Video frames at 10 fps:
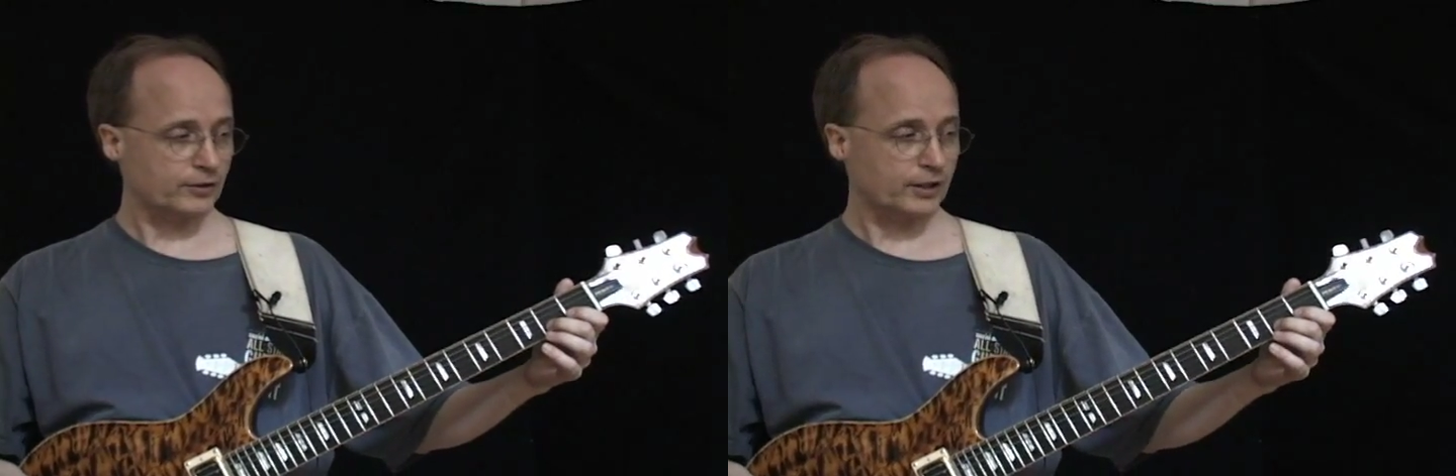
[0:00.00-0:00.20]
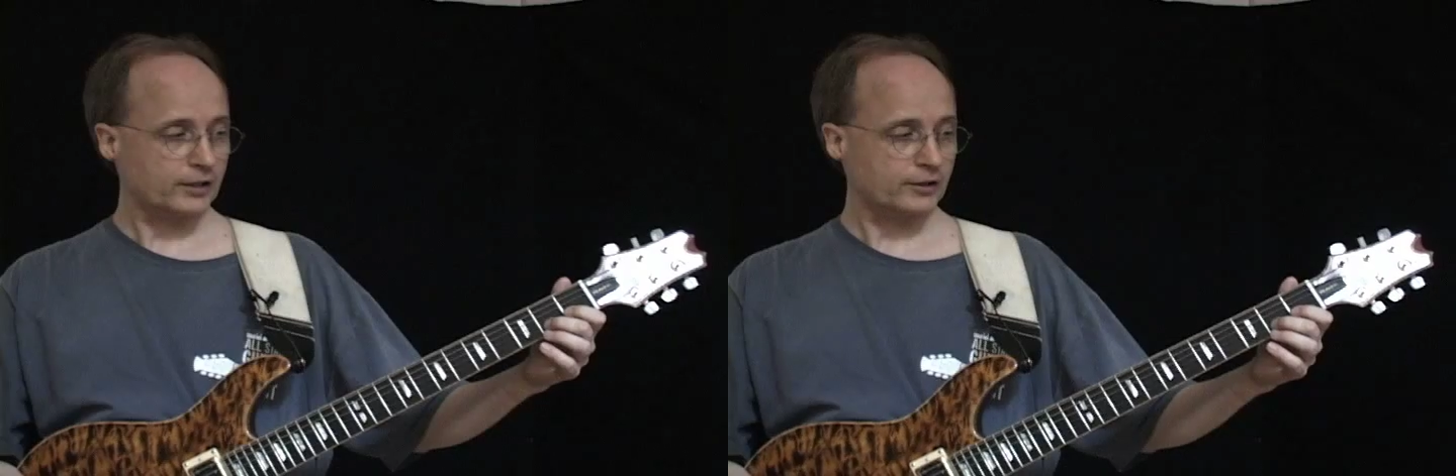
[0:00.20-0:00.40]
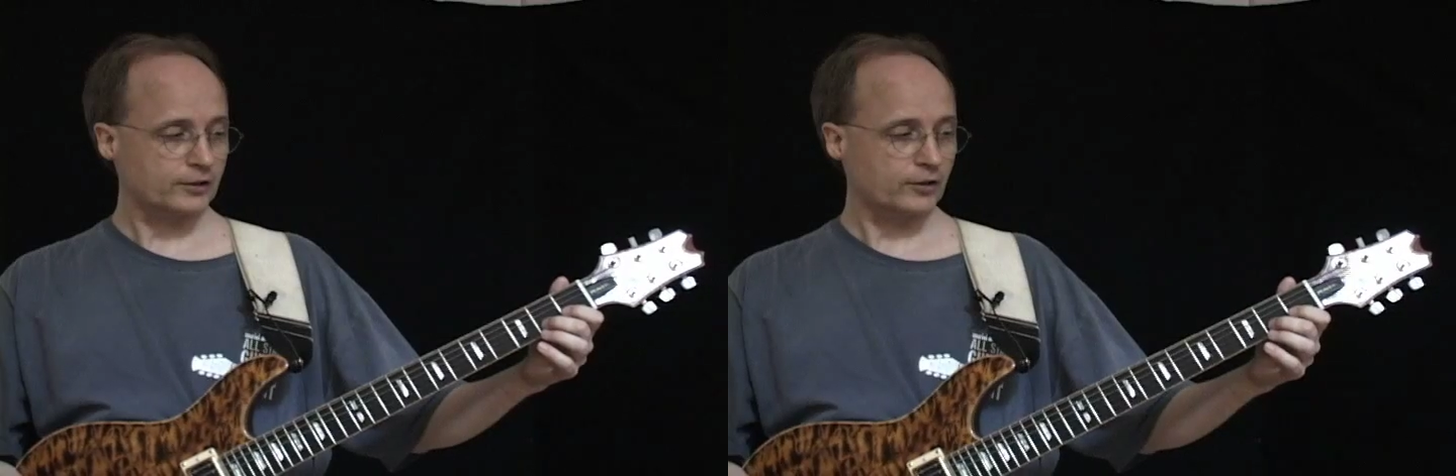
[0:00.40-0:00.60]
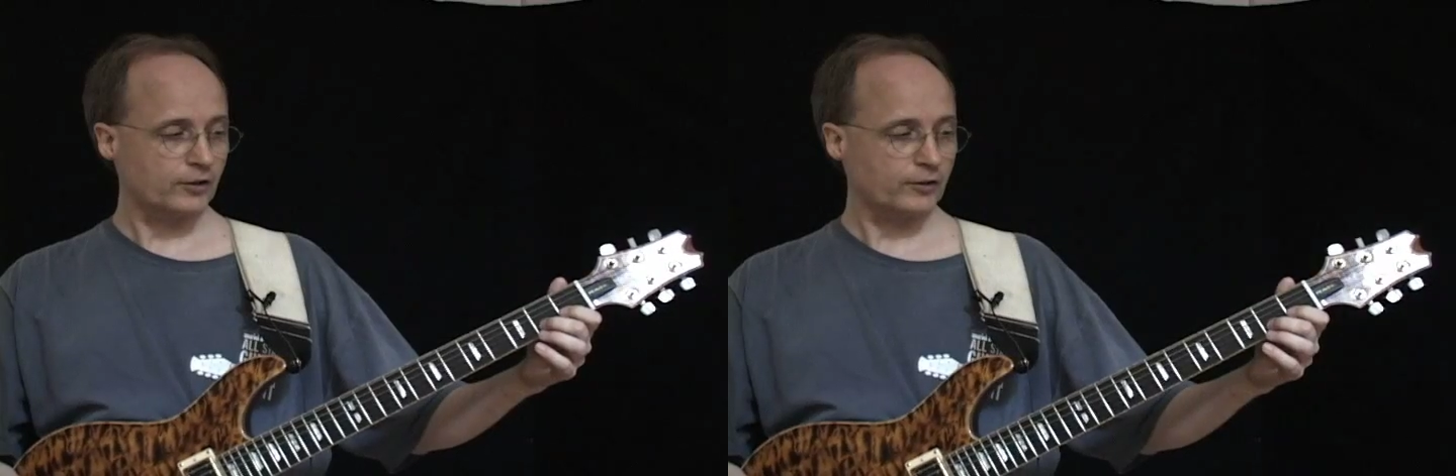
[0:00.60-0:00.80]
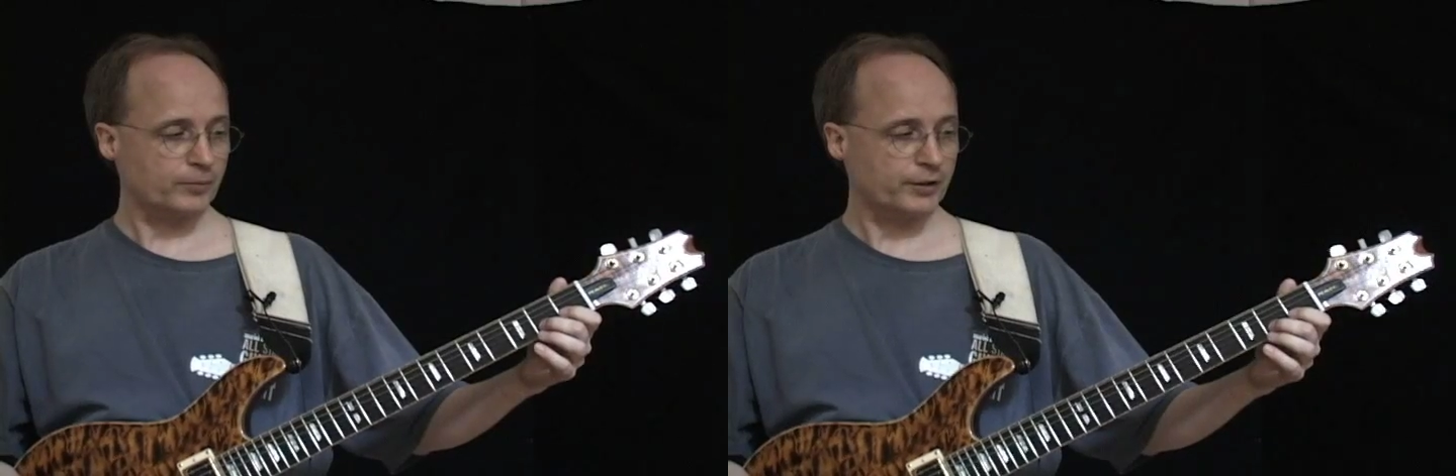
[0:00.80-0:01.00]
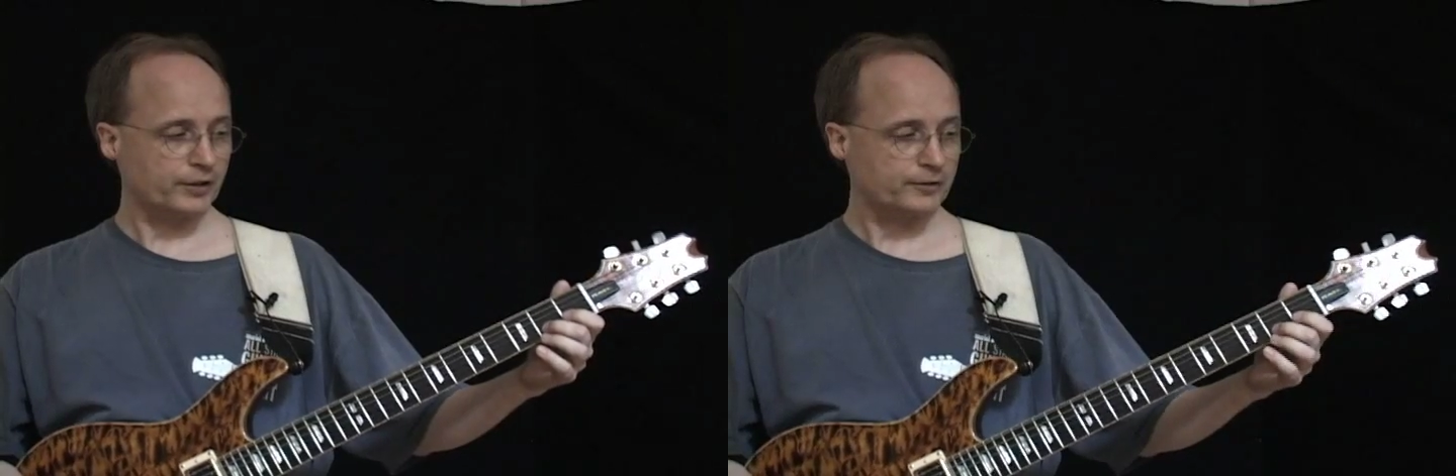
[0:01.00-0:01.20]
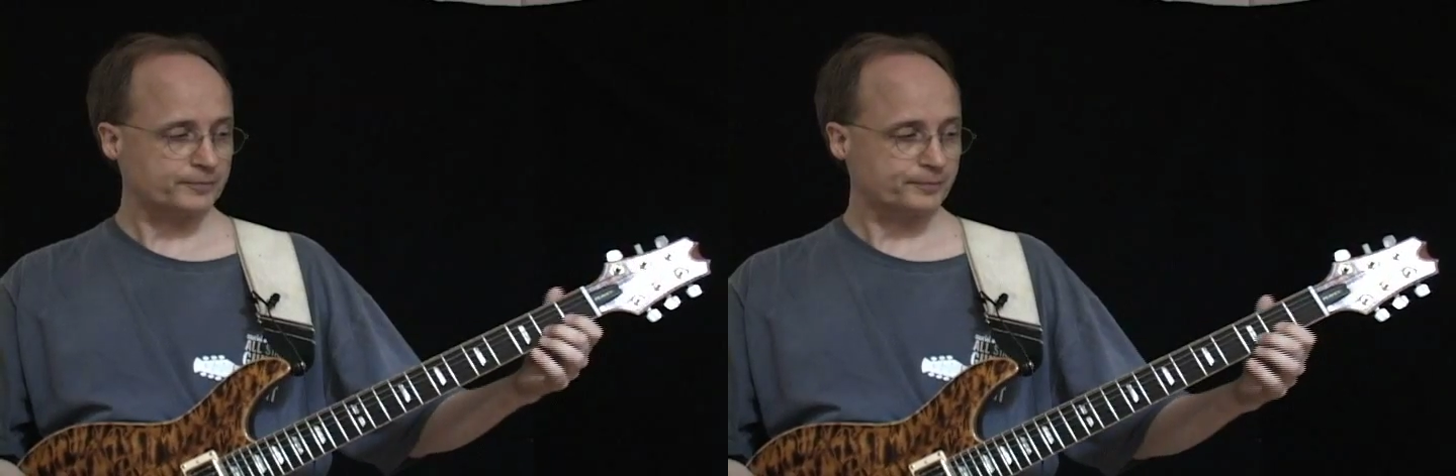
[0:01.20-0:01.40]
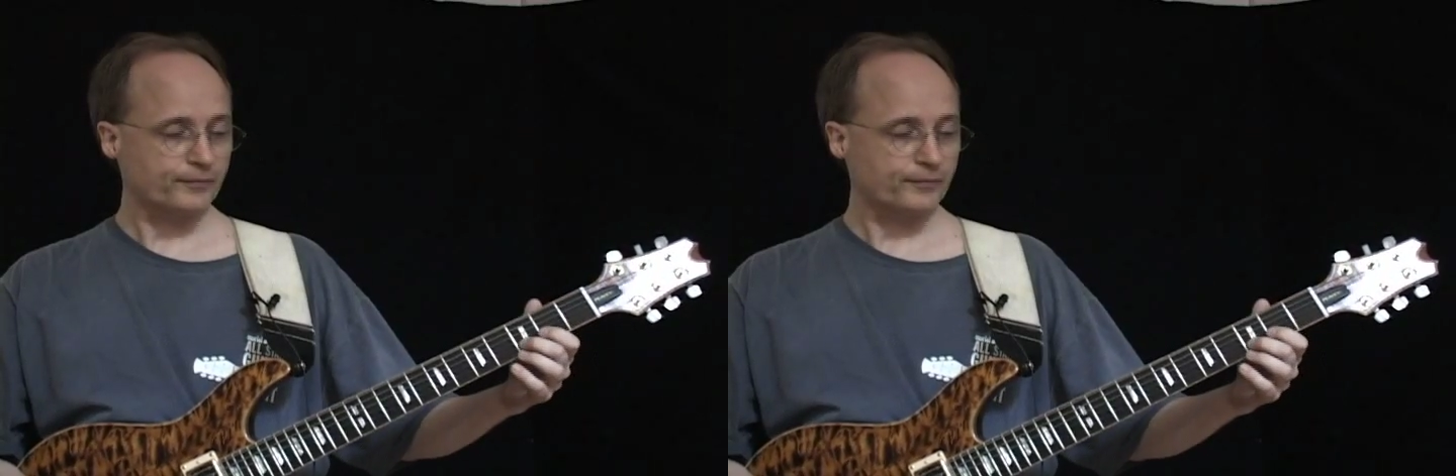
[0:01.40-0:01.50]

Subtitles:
like a guitar or piano.